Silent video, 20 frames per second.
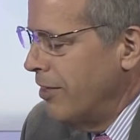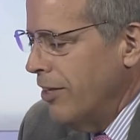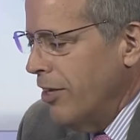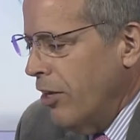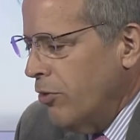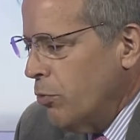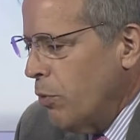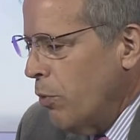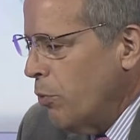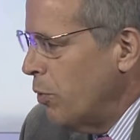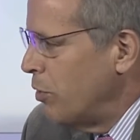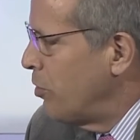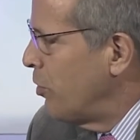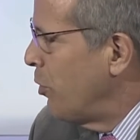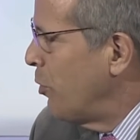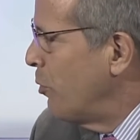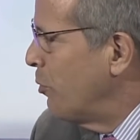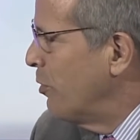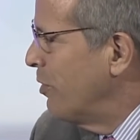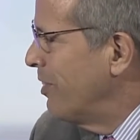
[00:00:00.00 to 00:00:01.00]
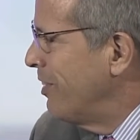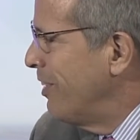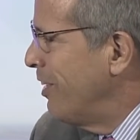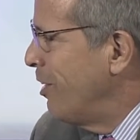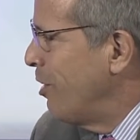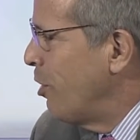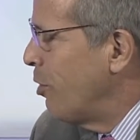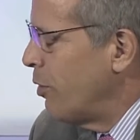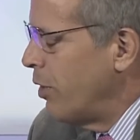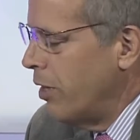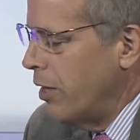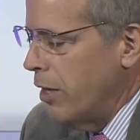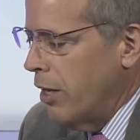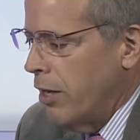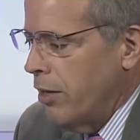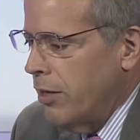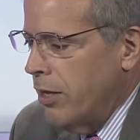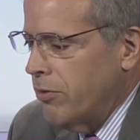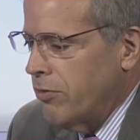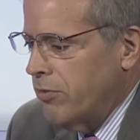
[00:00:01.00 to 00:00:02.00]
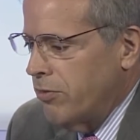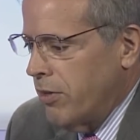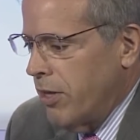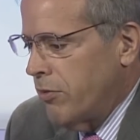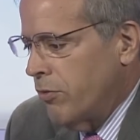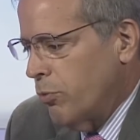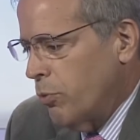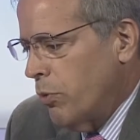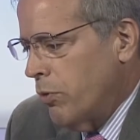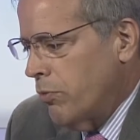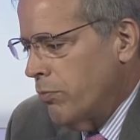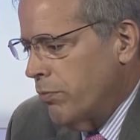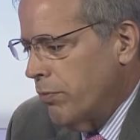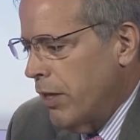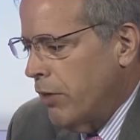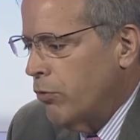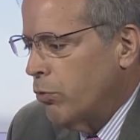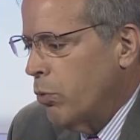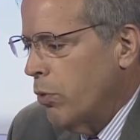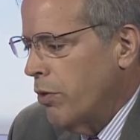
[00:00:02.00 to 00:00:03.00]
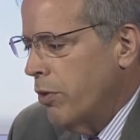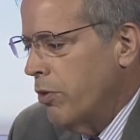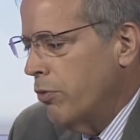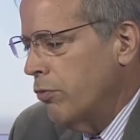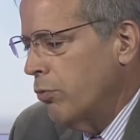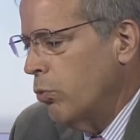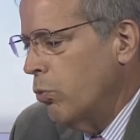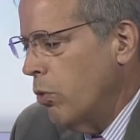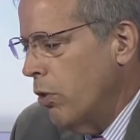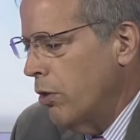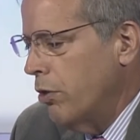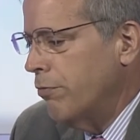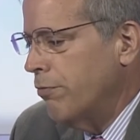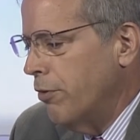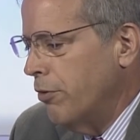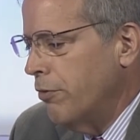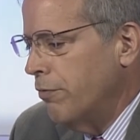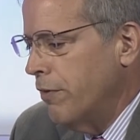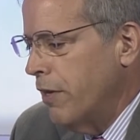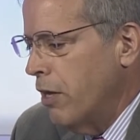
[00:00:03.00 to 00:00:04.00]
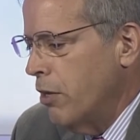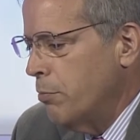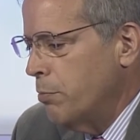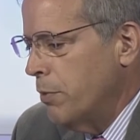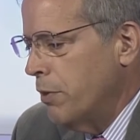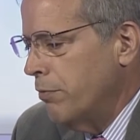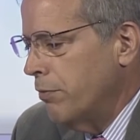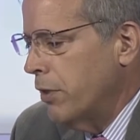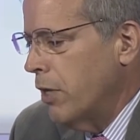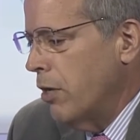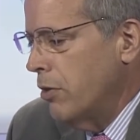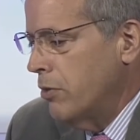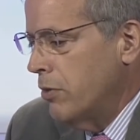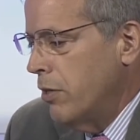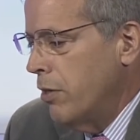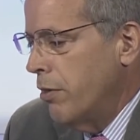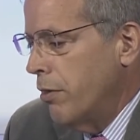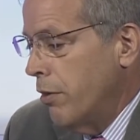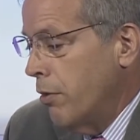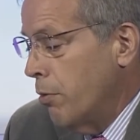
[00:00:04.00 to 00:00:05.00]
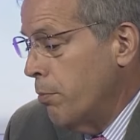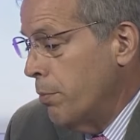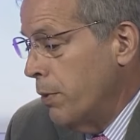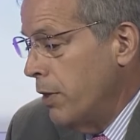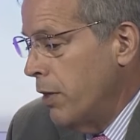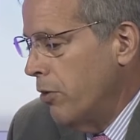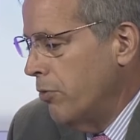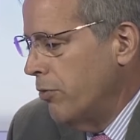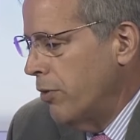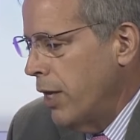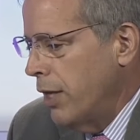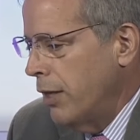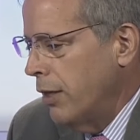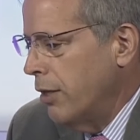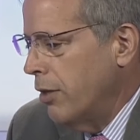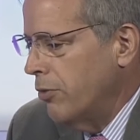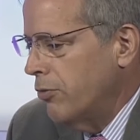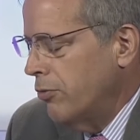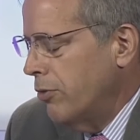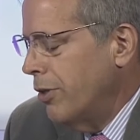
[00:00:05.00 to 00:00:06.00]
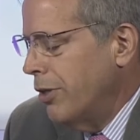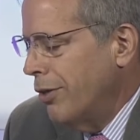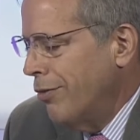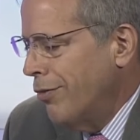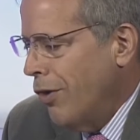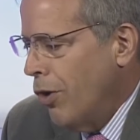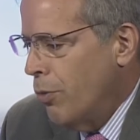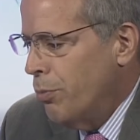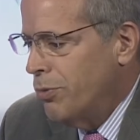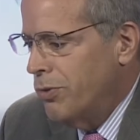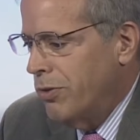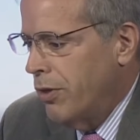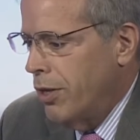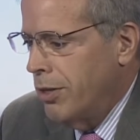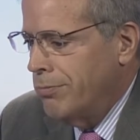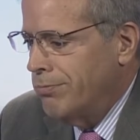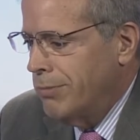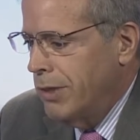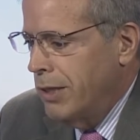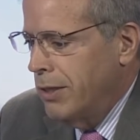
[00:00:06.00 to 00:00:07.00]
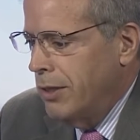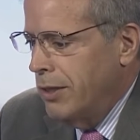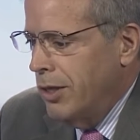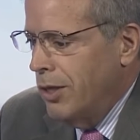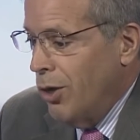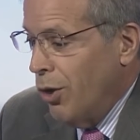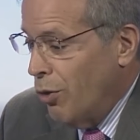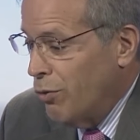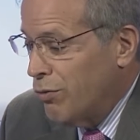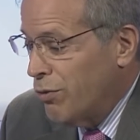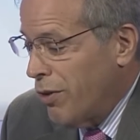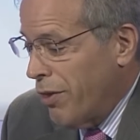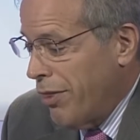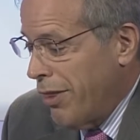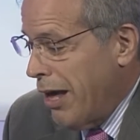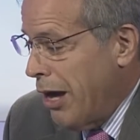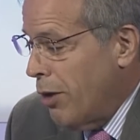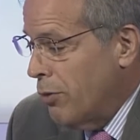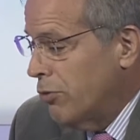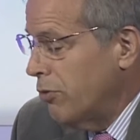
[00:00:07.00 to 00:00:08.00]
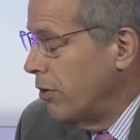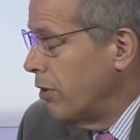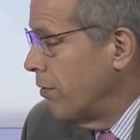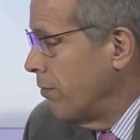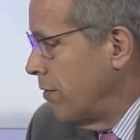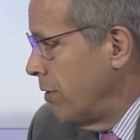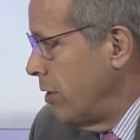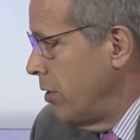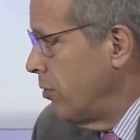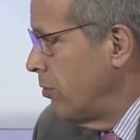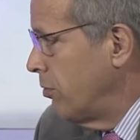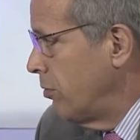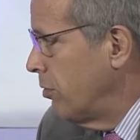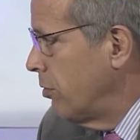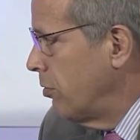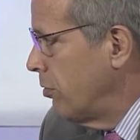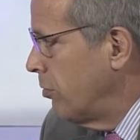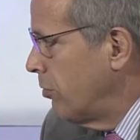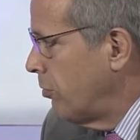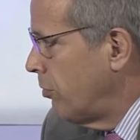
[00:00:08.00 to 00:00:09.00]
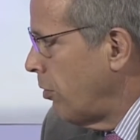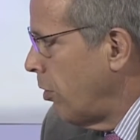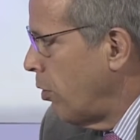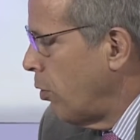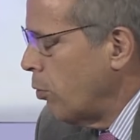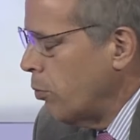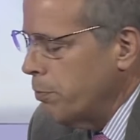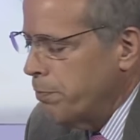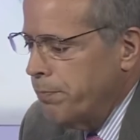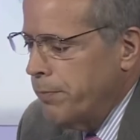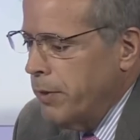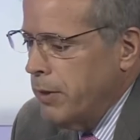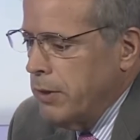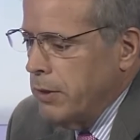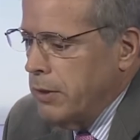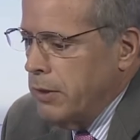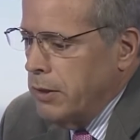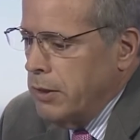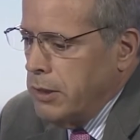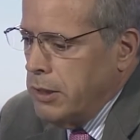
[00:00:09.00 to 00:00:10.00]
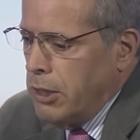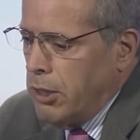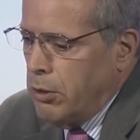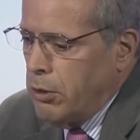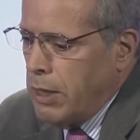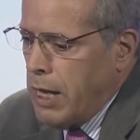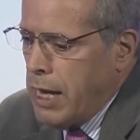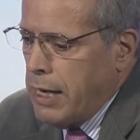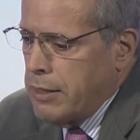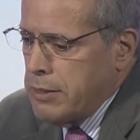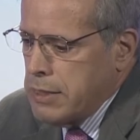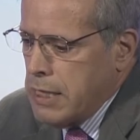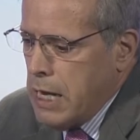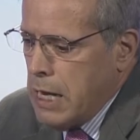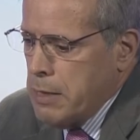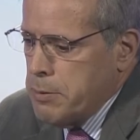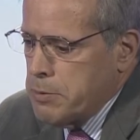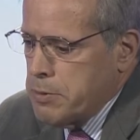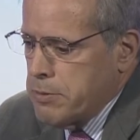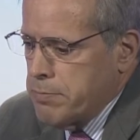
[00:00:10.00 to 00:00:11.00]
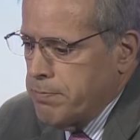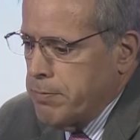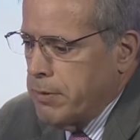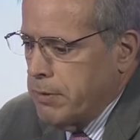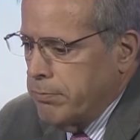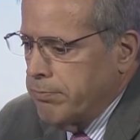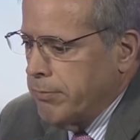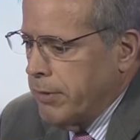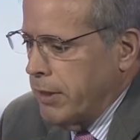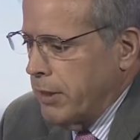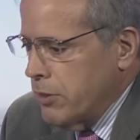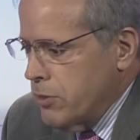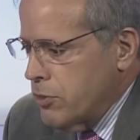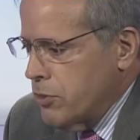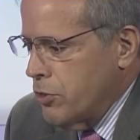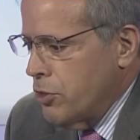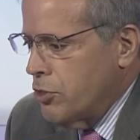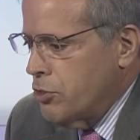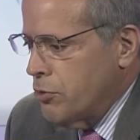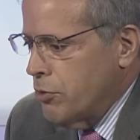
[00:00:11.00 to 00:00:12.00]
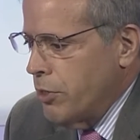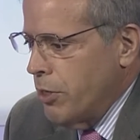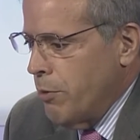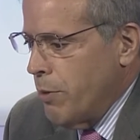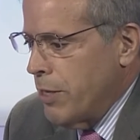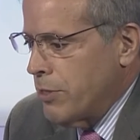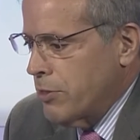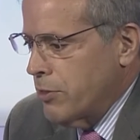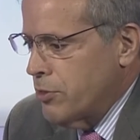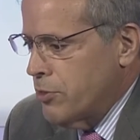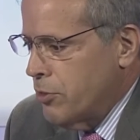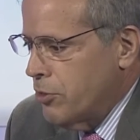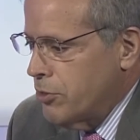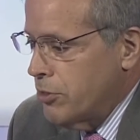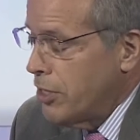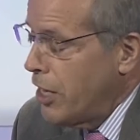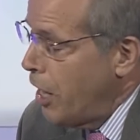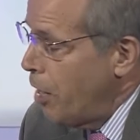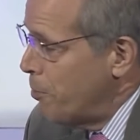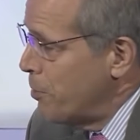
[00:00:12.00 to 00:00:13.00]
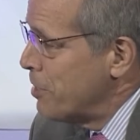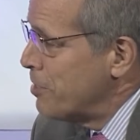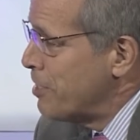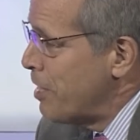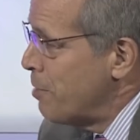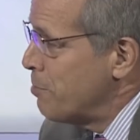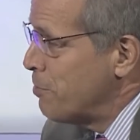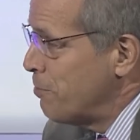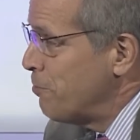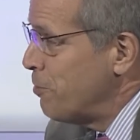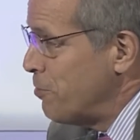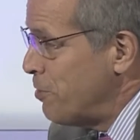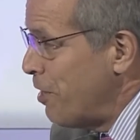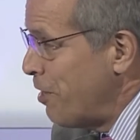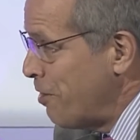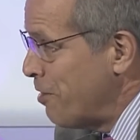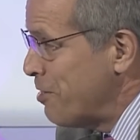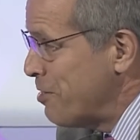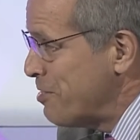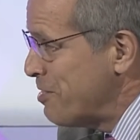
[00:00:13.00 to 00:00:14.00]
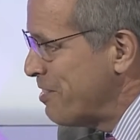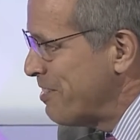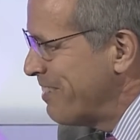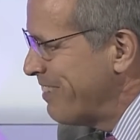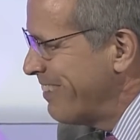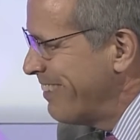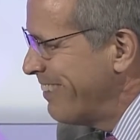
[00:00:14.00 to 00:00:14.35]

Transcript: that's what we do, you know, and uh, that's, that's, where, that's where this wonderful development of CAR T therapy has taken us. City of Hope's done over a thousand of these. So, you know, a lot of times, like in surgery, you ask a surgeon, how many times have you done this?